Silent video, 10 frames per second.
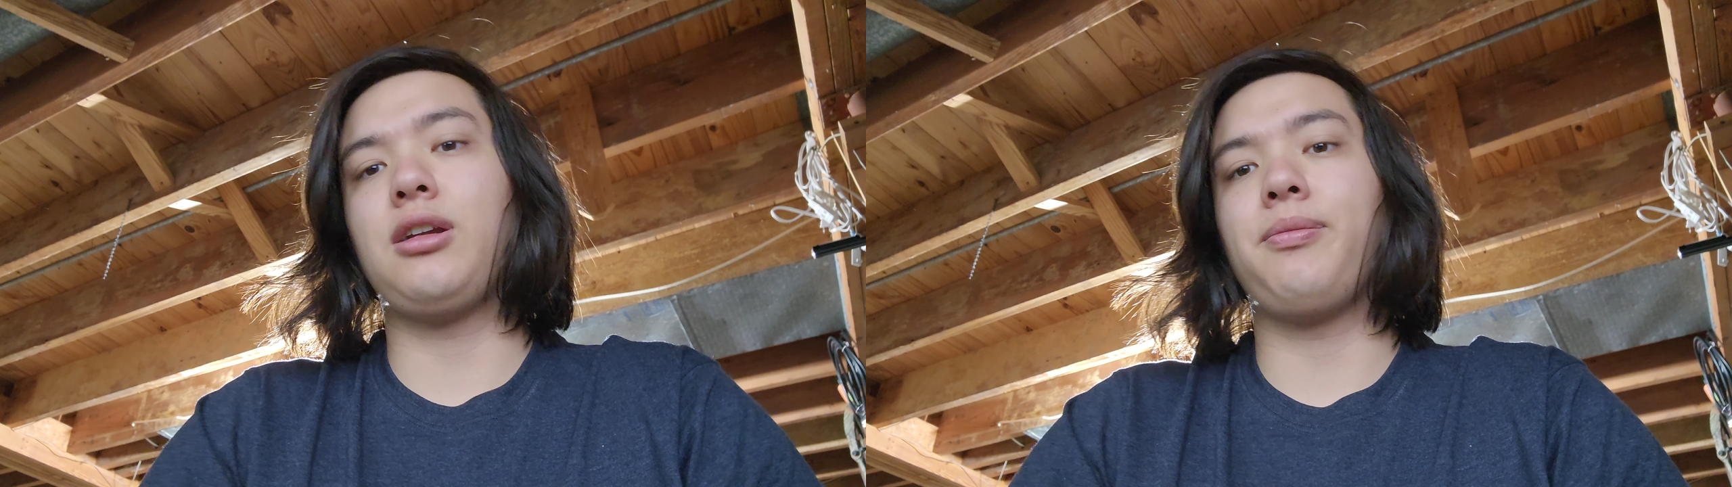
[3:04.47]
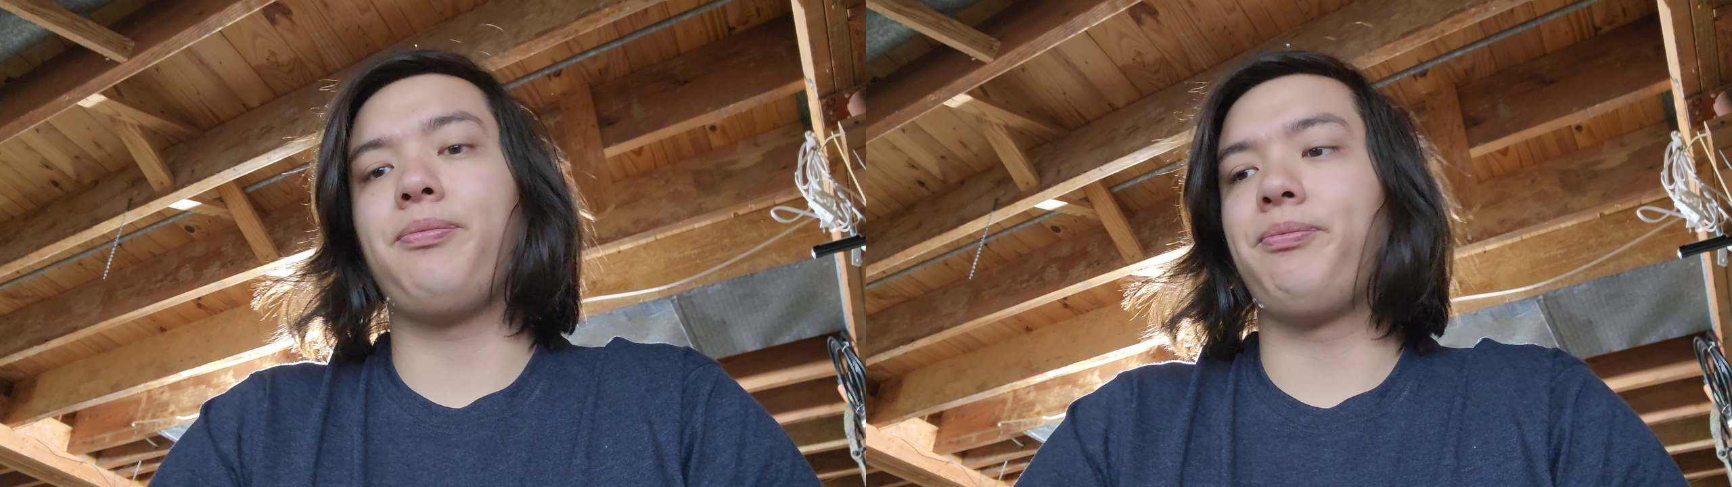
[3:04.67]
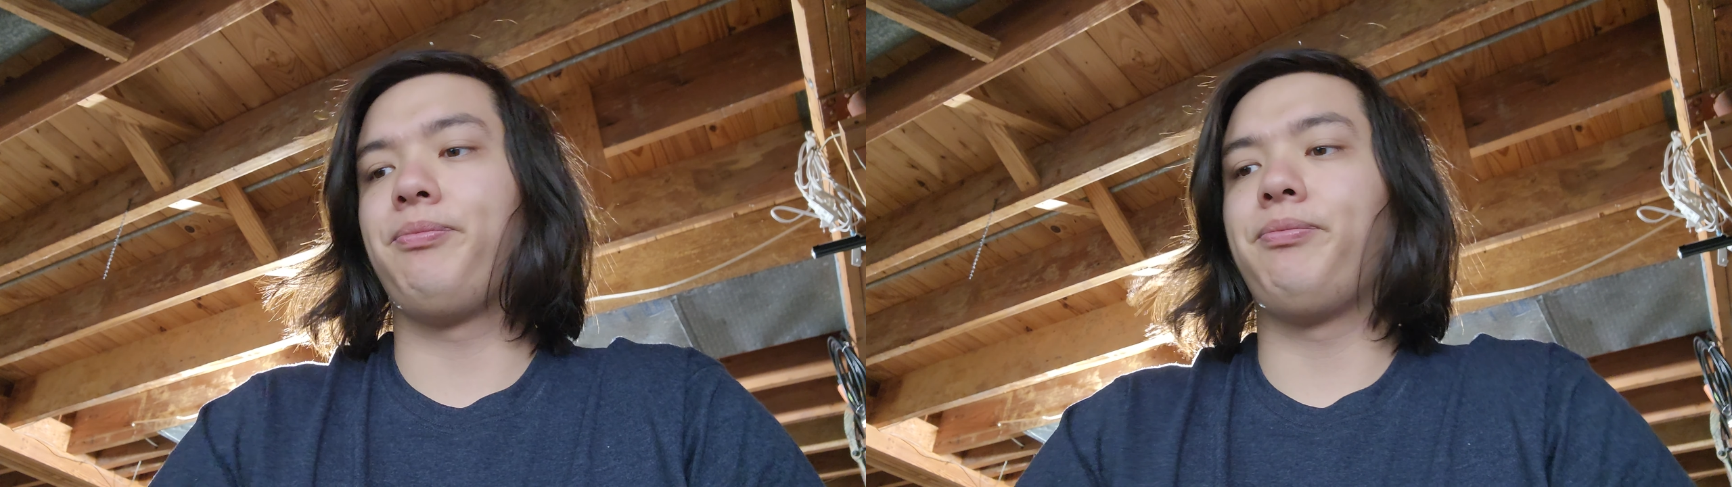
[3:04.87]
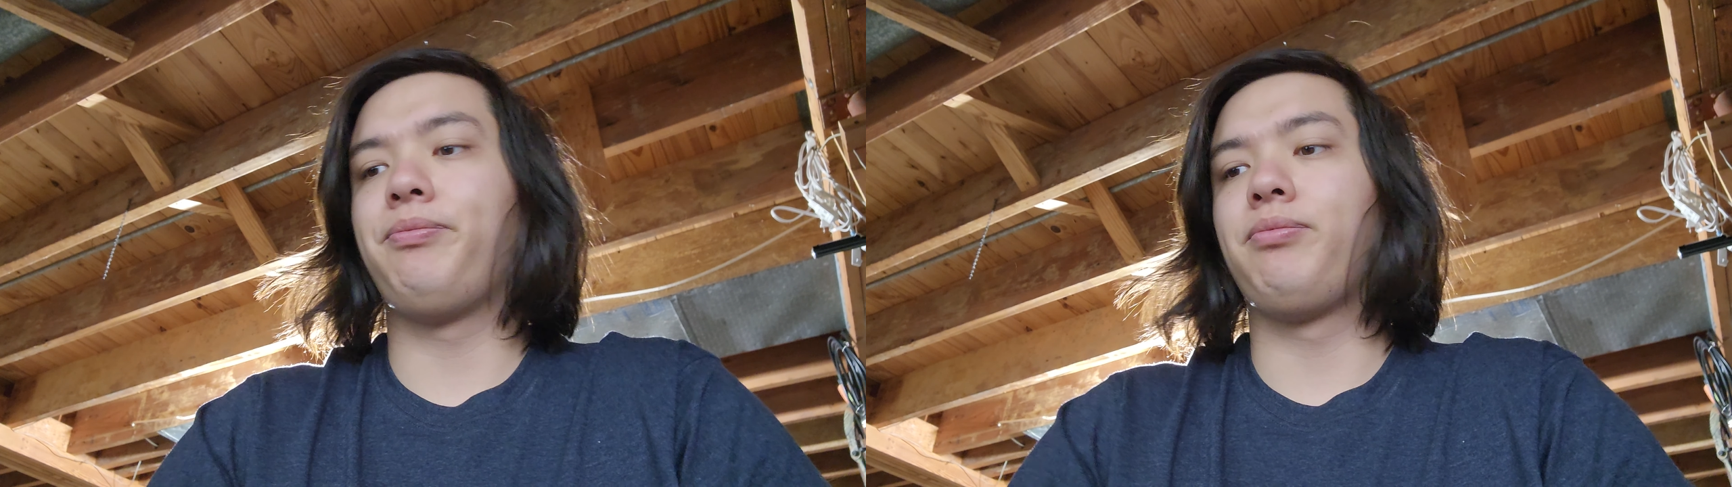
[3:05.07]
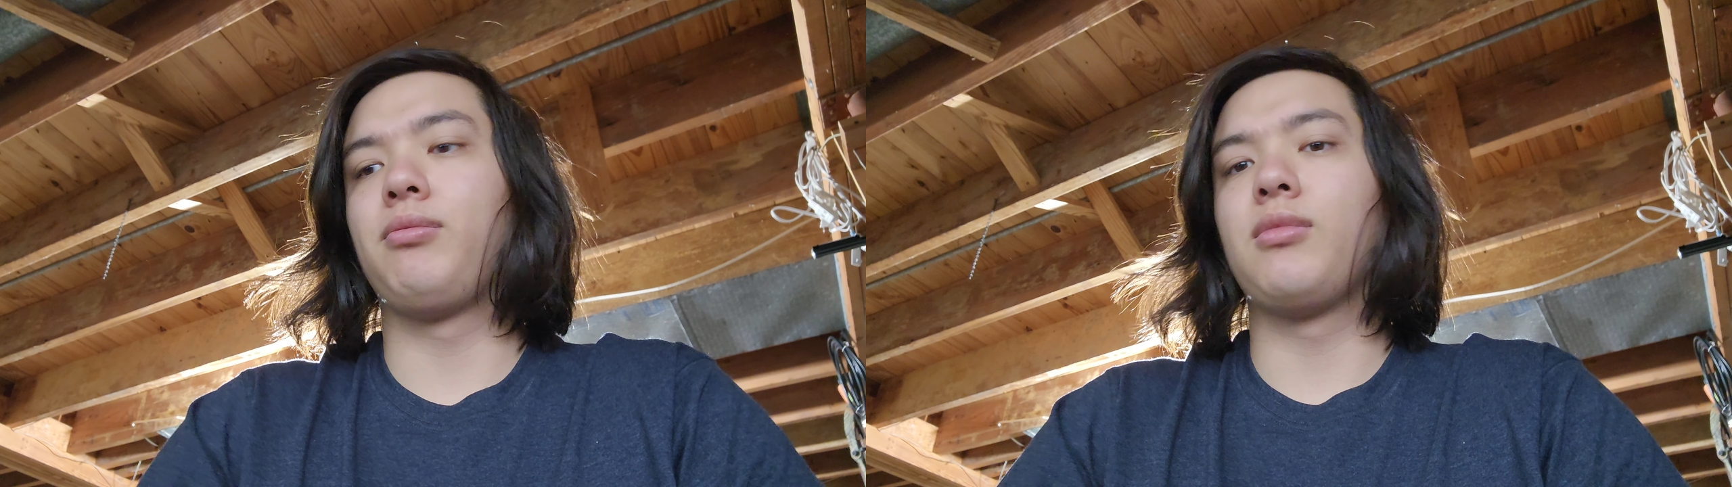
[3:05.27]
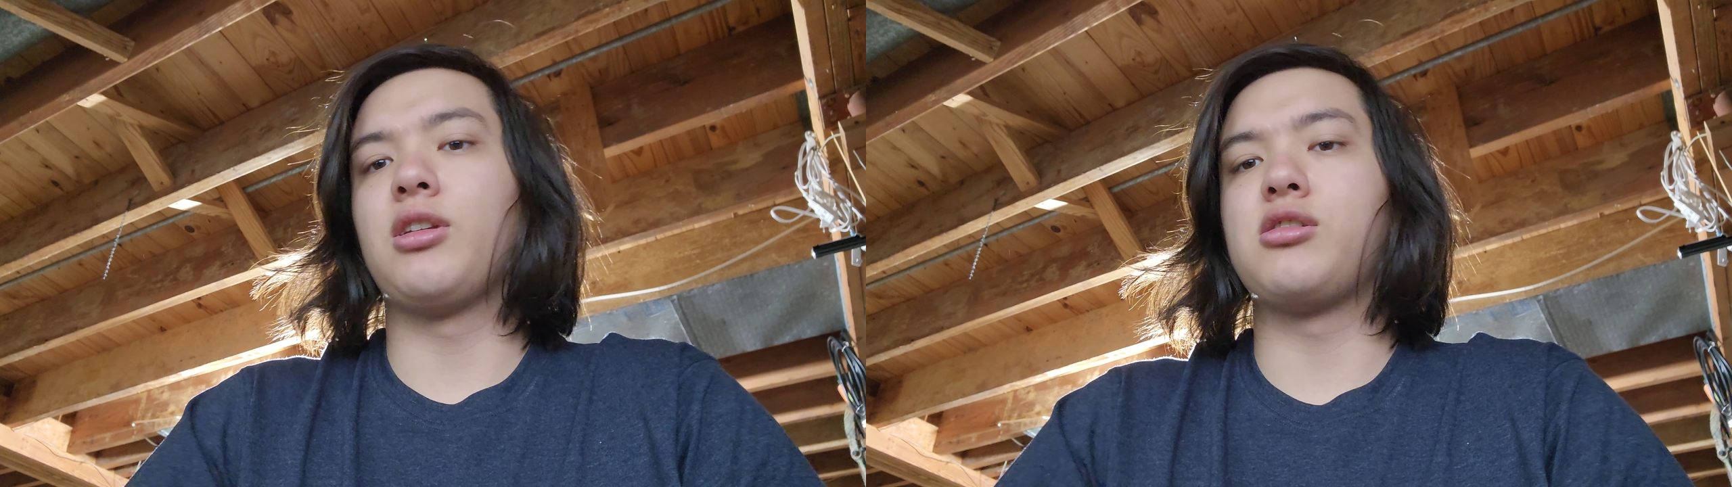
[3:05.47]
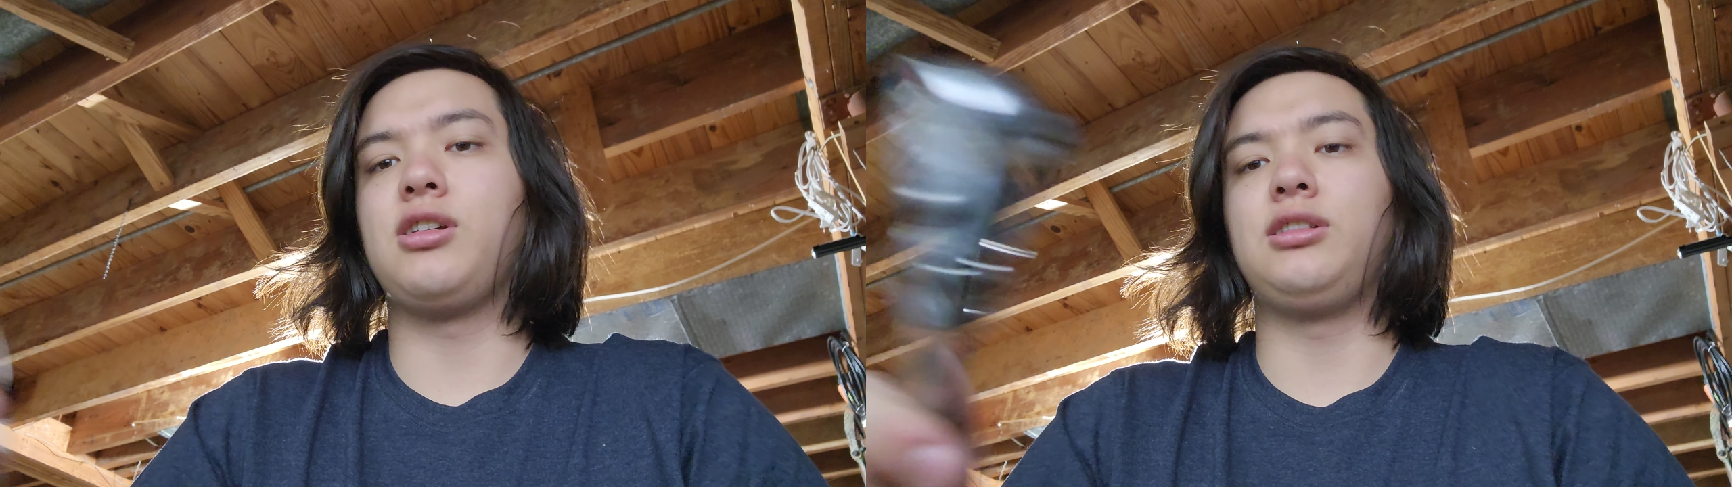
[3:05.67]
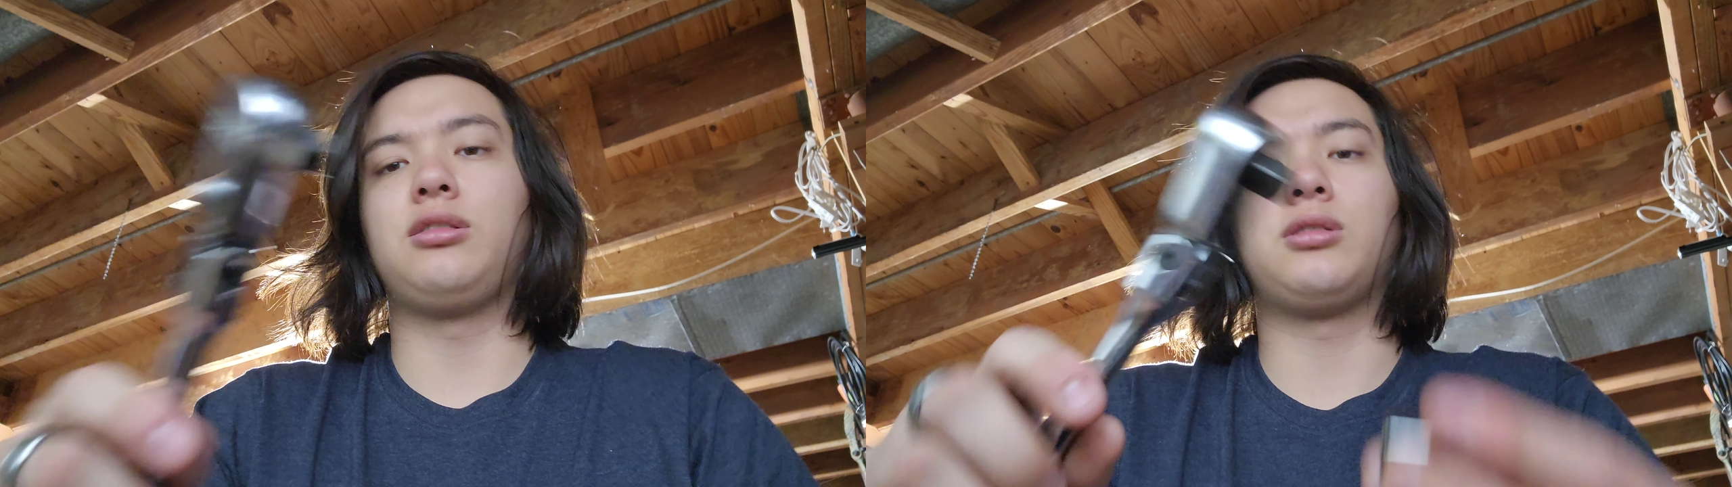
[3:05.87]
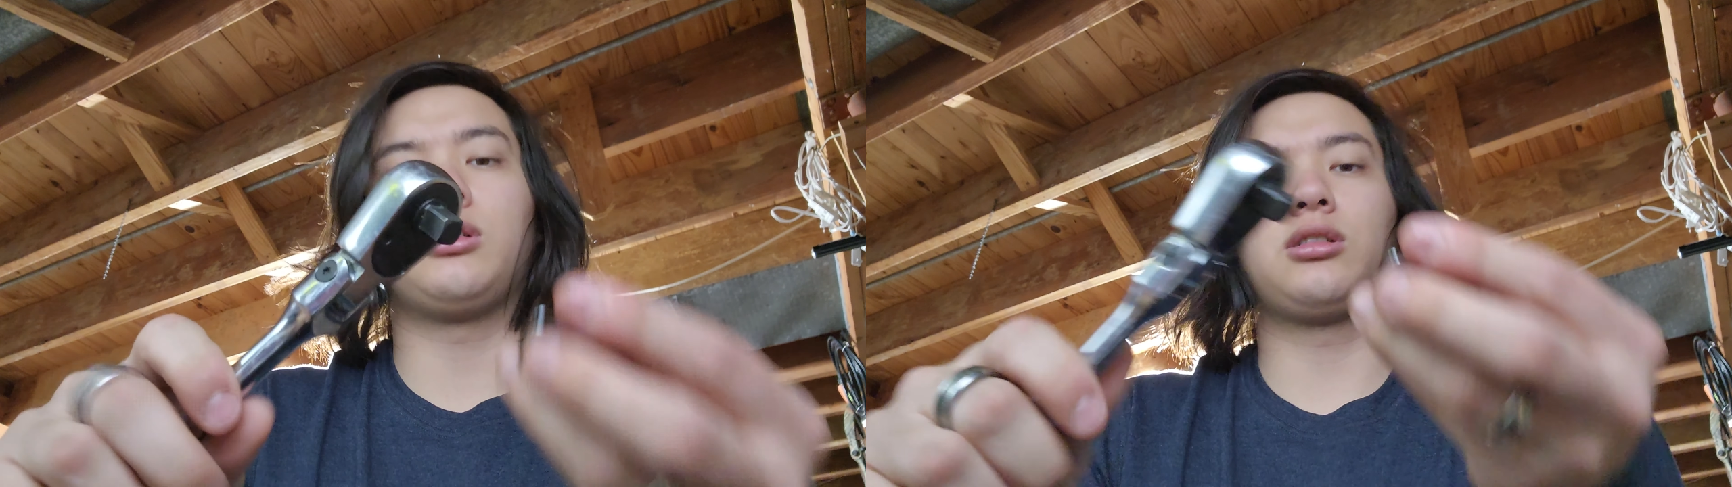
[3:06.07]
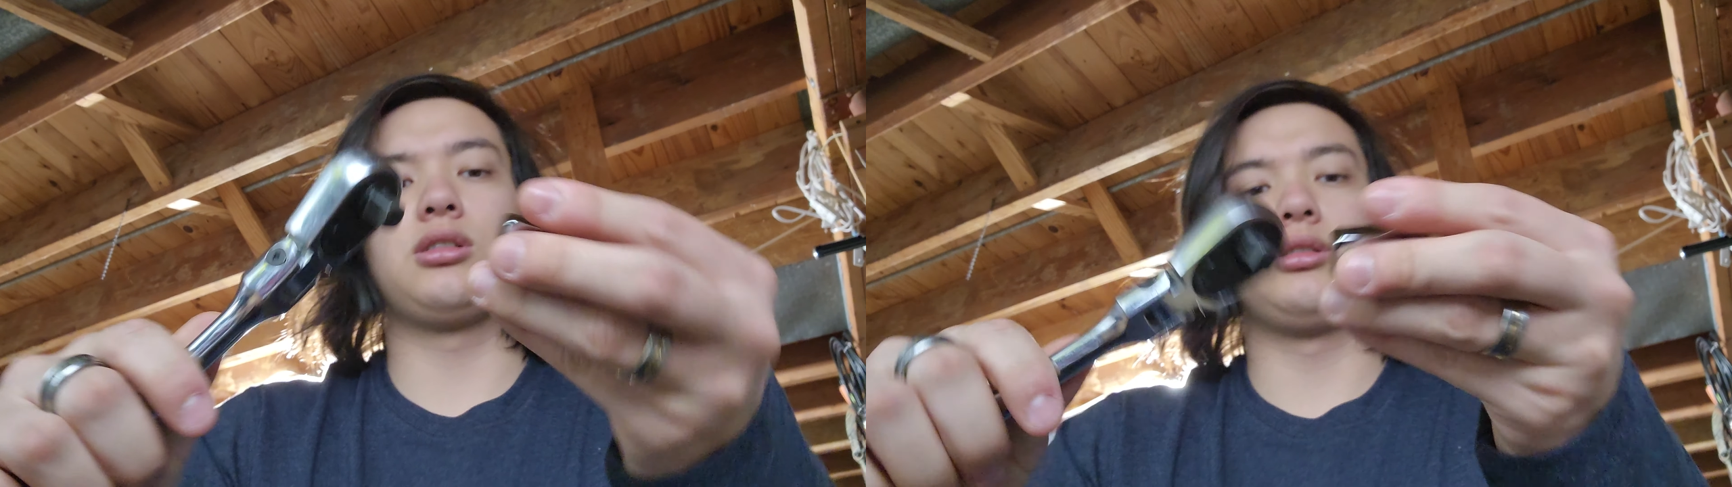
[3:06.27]
there. Show you how these
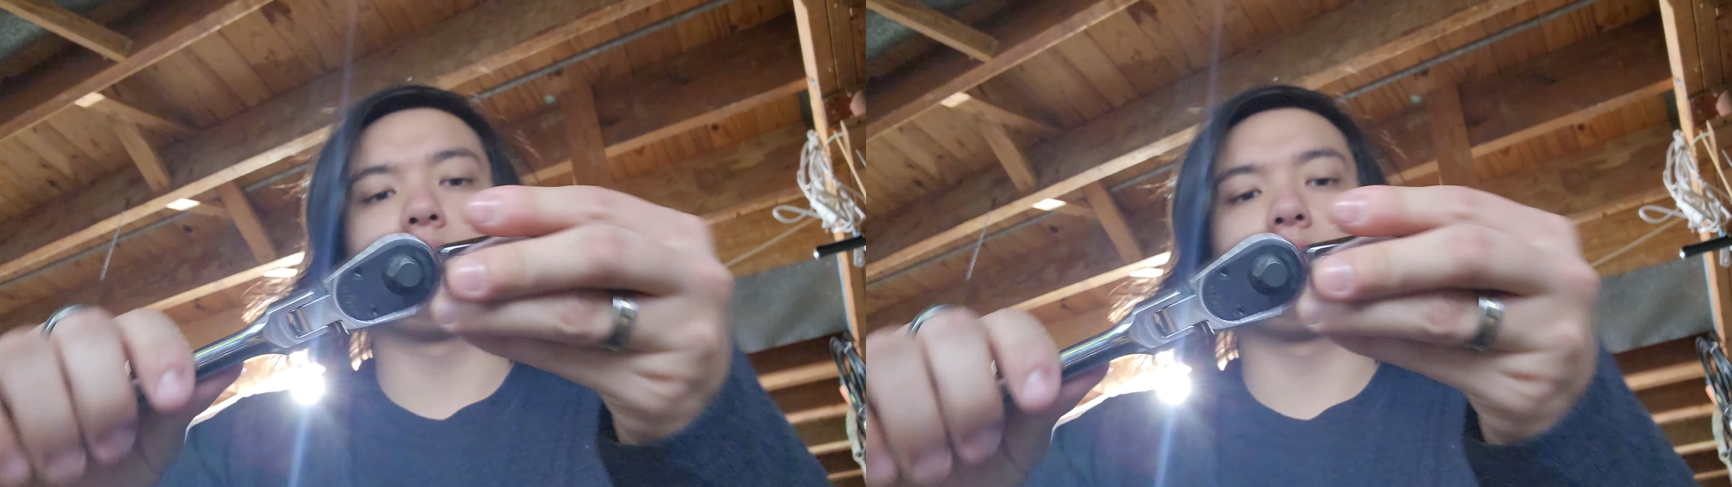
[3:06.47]
work.